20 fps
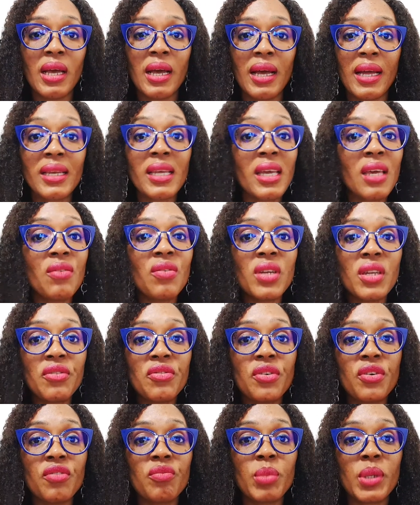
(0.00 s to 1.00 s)
And even
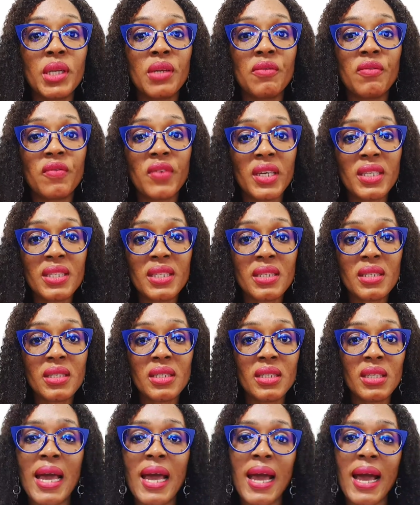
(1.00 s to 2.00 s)
if you've been
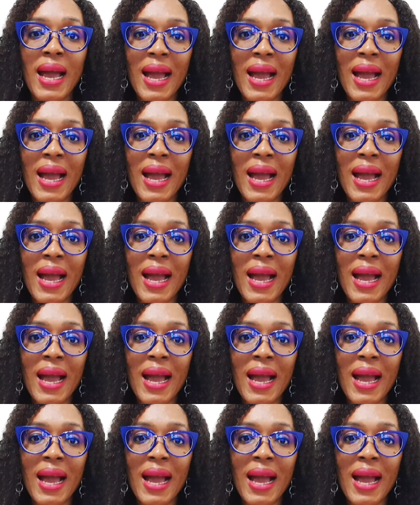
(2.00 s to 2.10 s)
investing